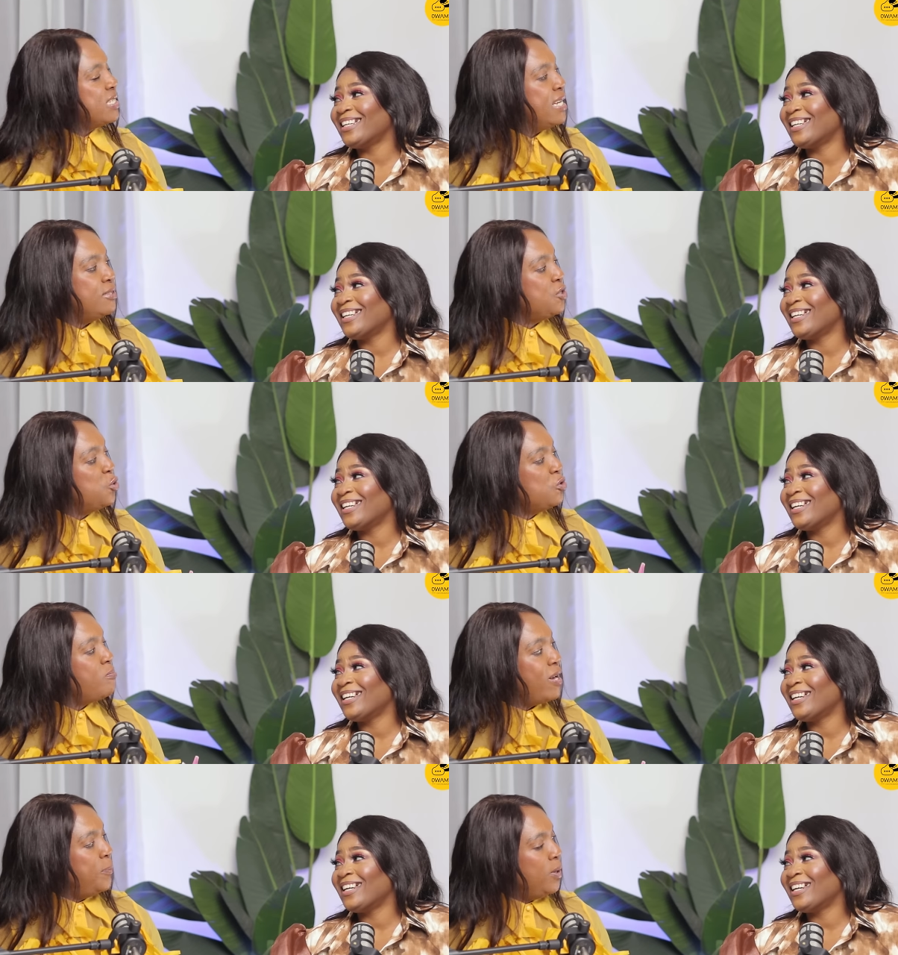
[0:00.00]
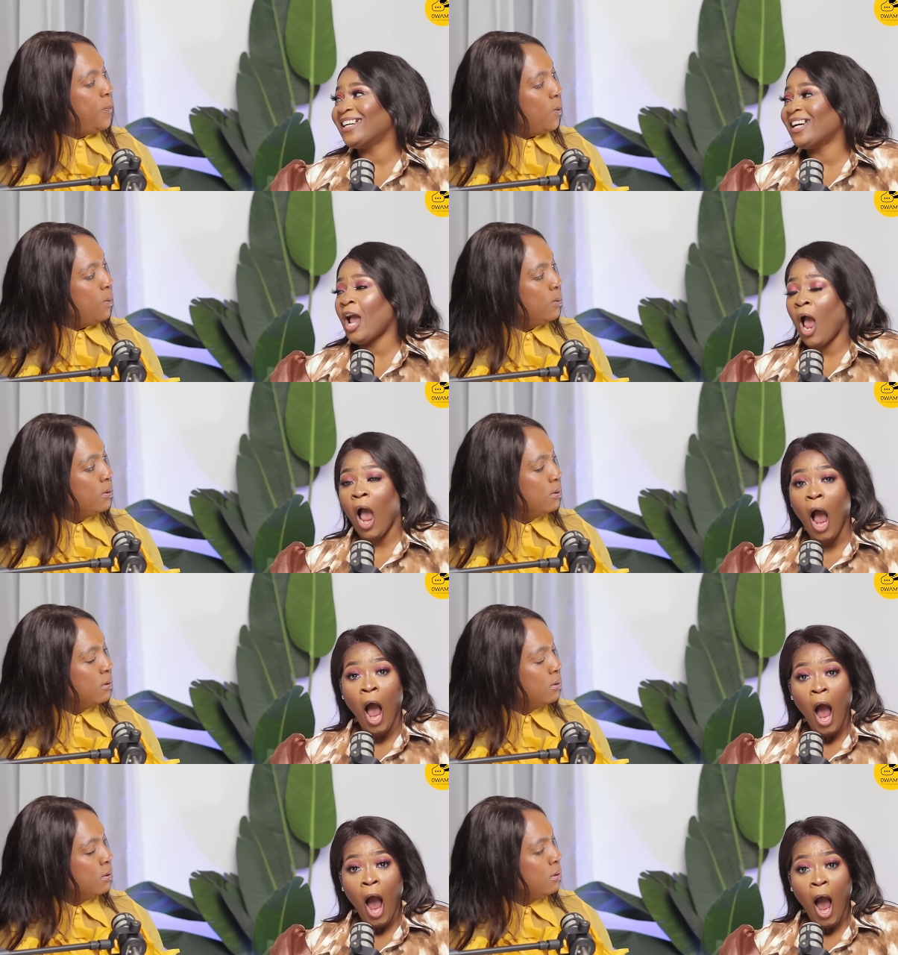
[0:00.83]
Speaker 1: sense to smart people.
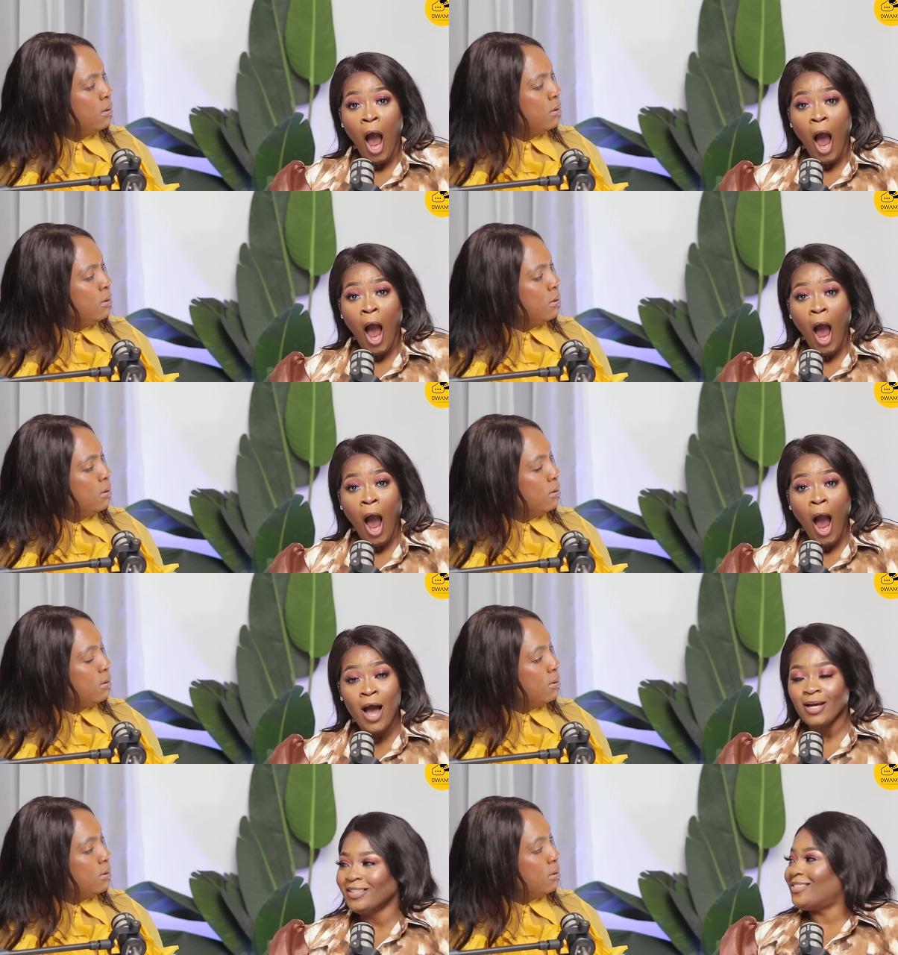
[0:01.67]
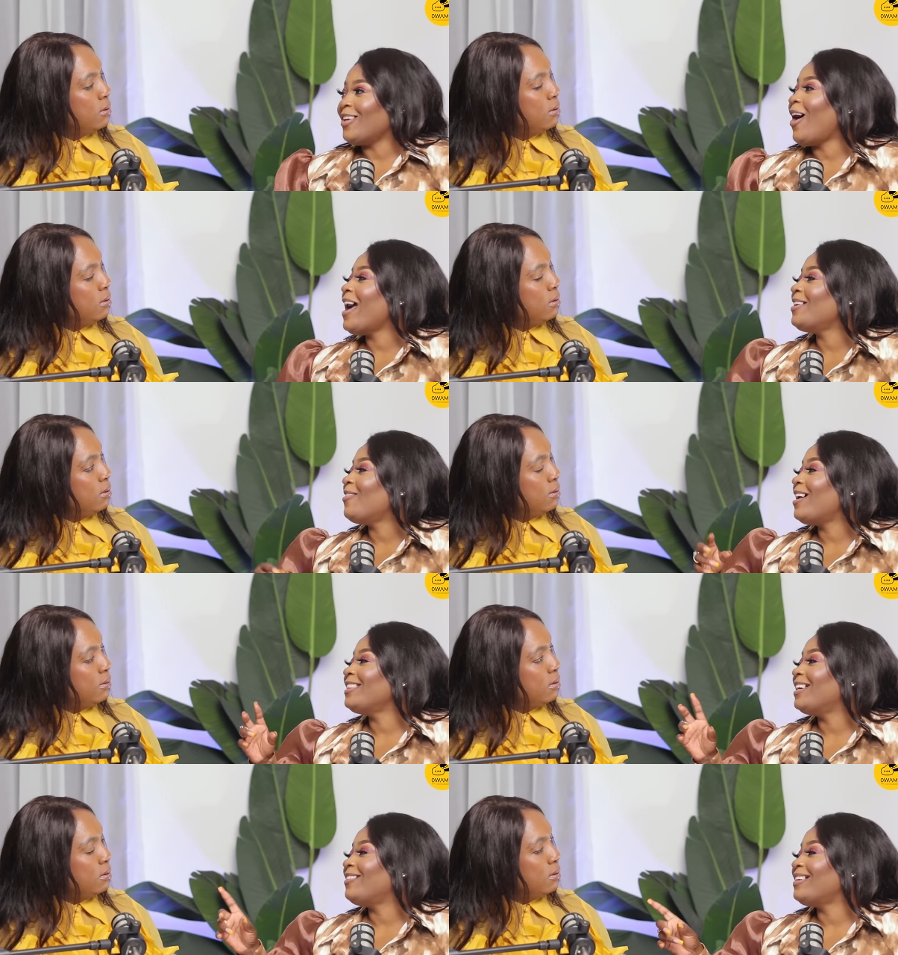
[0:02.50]
Speaker 2: So
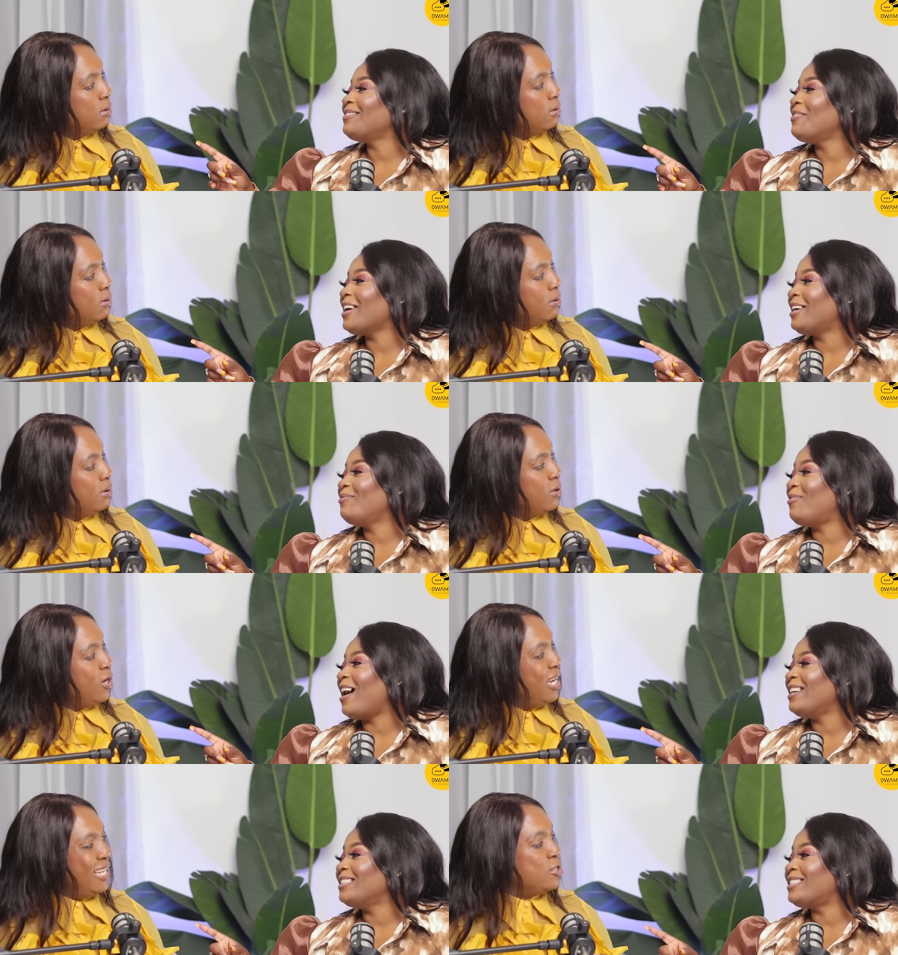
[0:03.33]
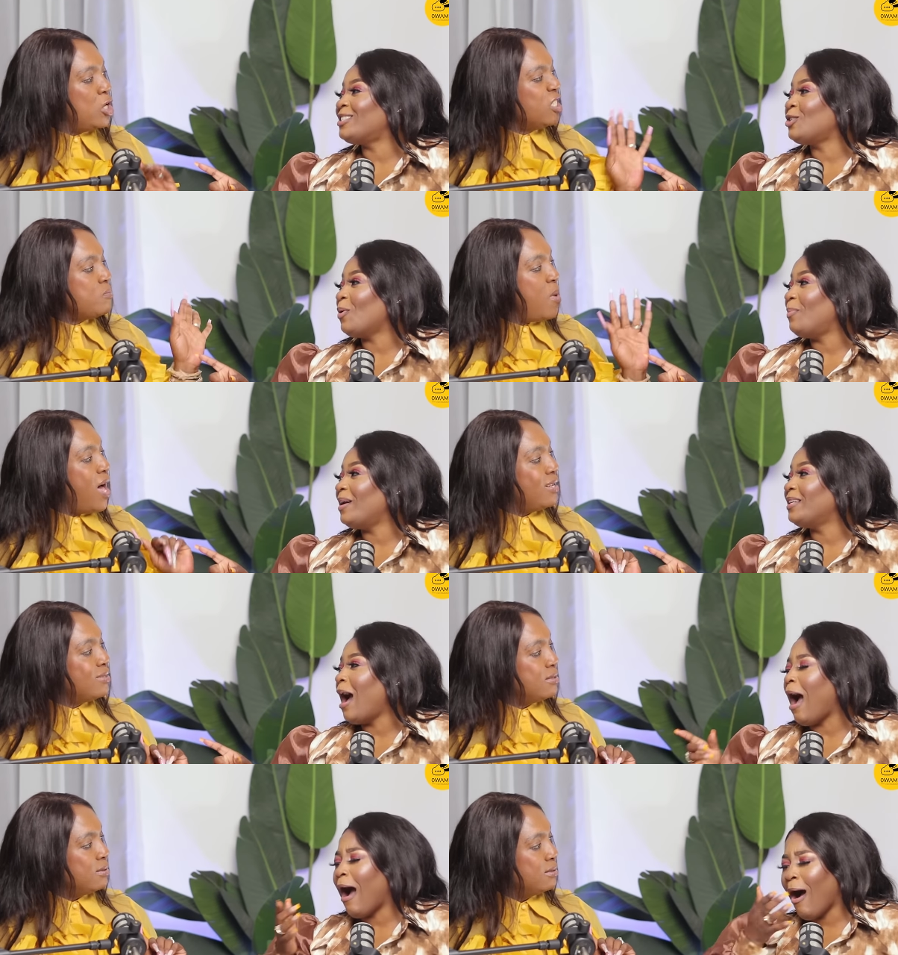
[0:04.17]
anyone that was making fun
Speaker 1: is not
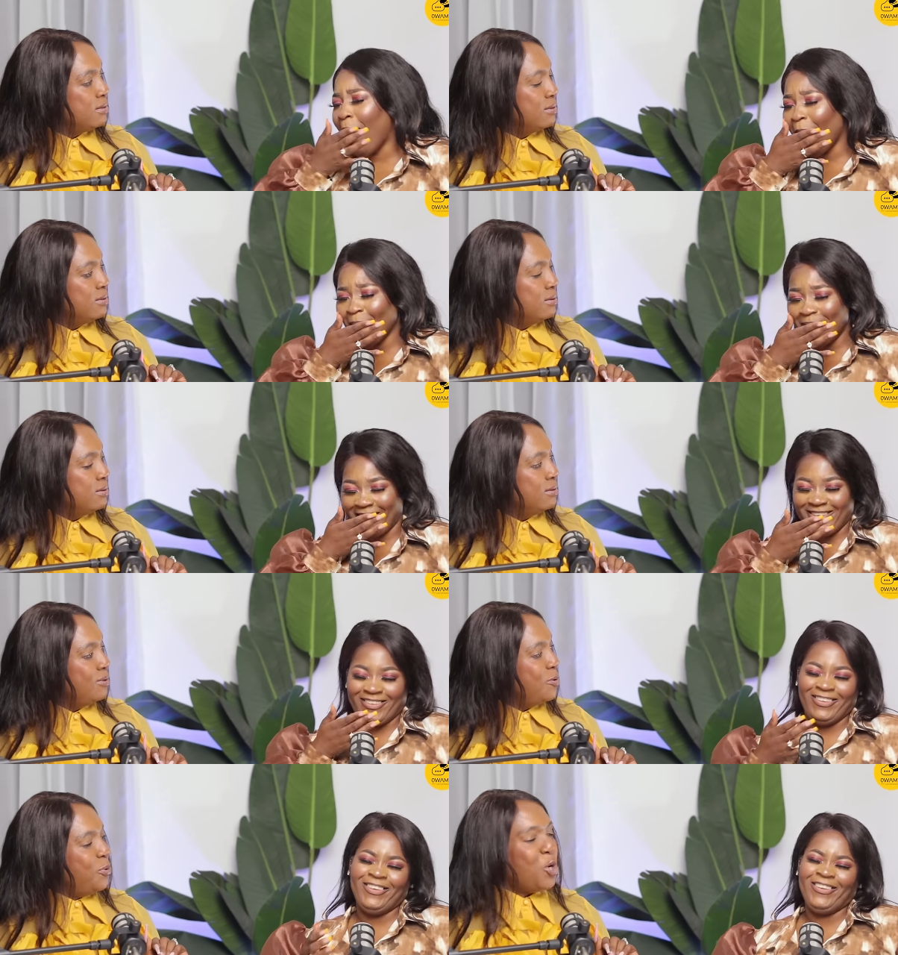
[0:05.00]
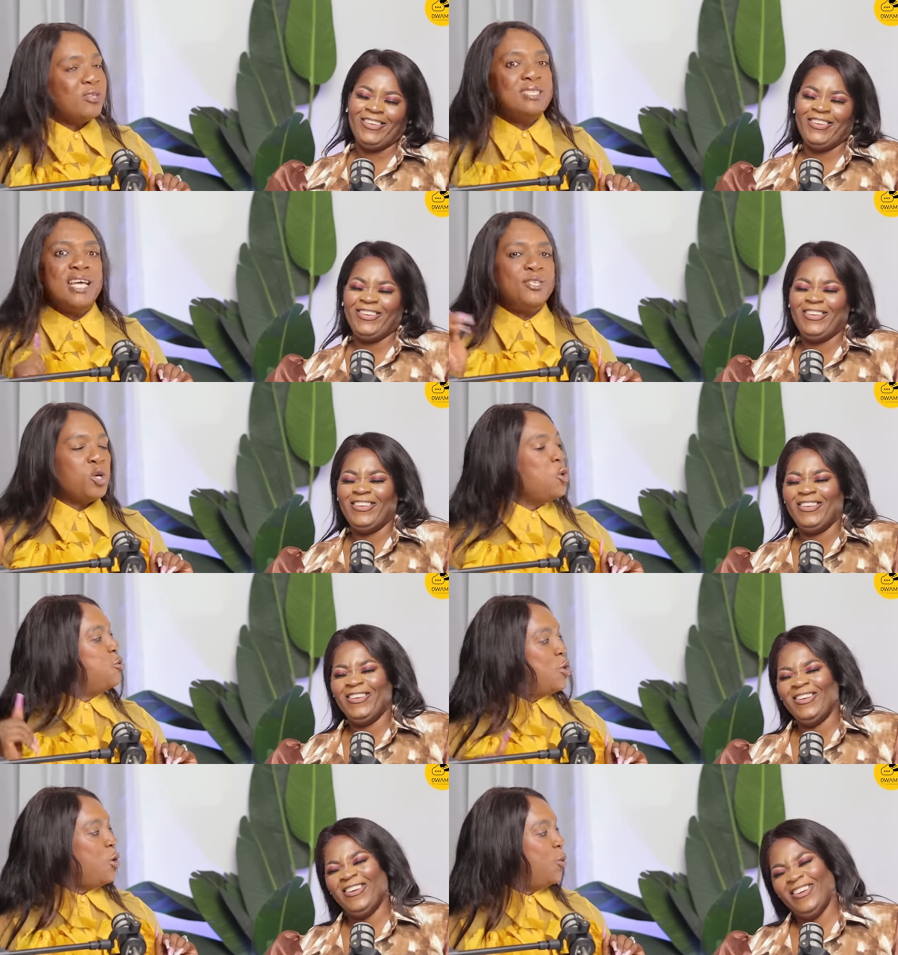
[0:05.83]
smart. Oh my. Because they
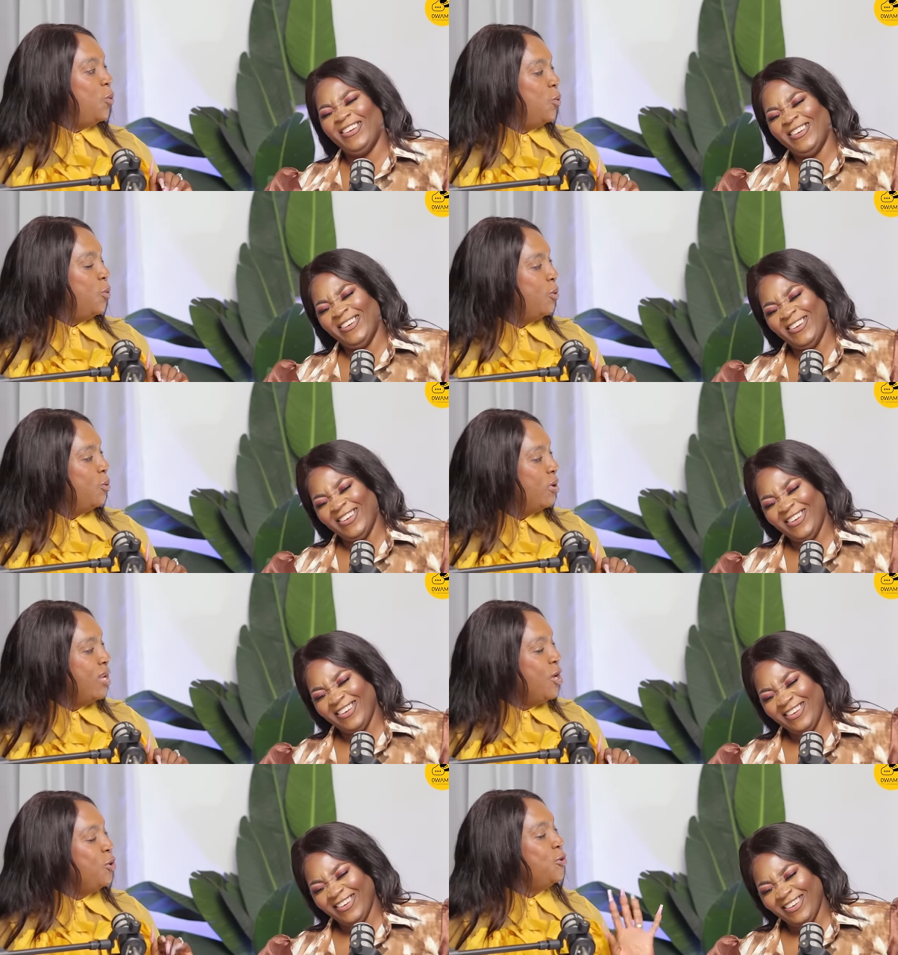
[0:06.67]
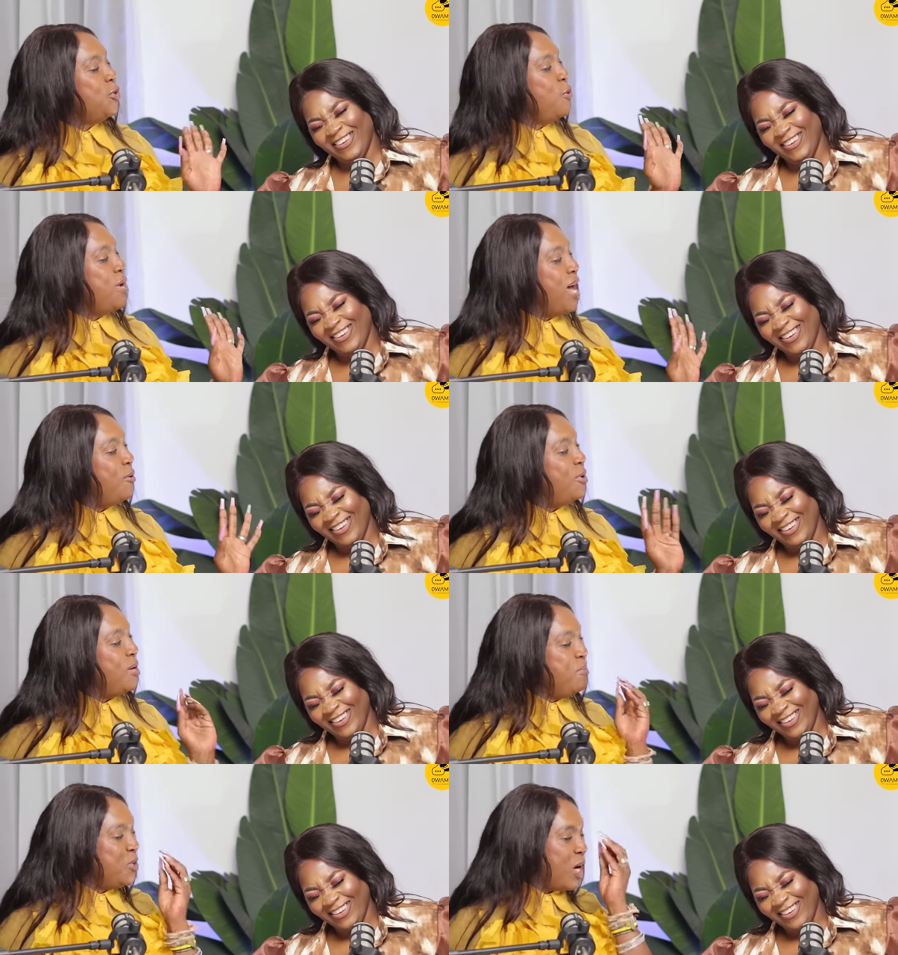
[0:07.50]
don't know. So now
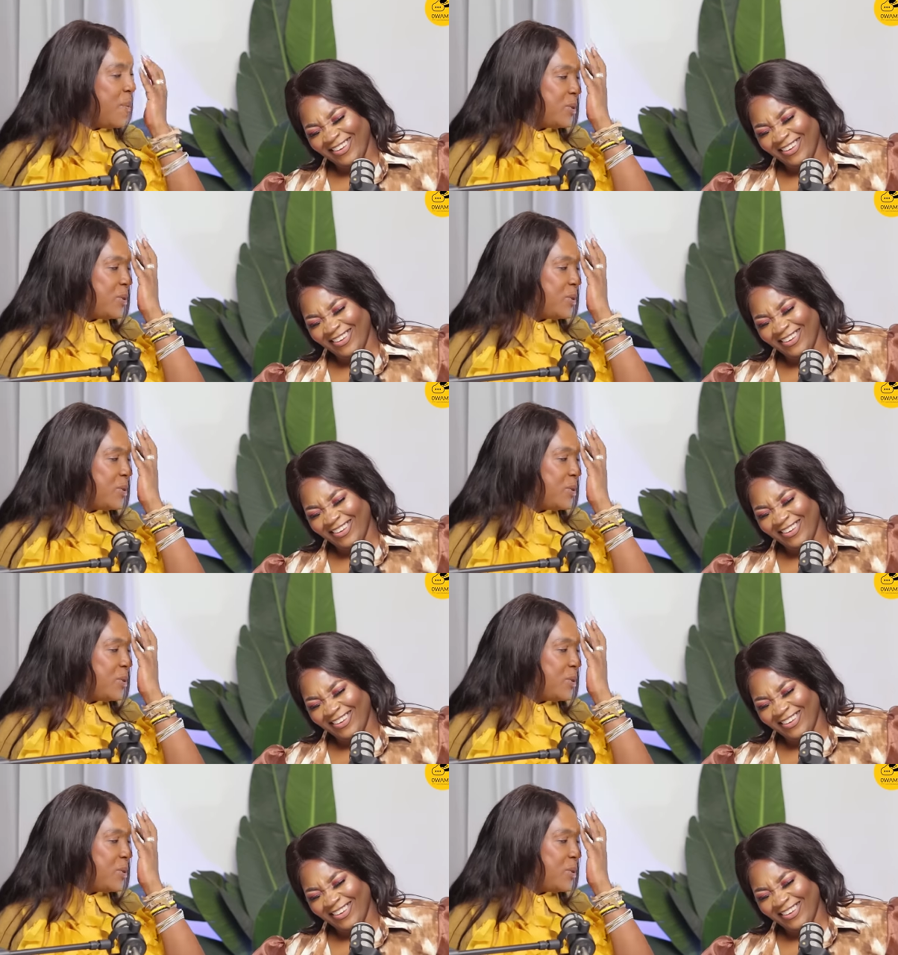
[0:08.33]
let me talk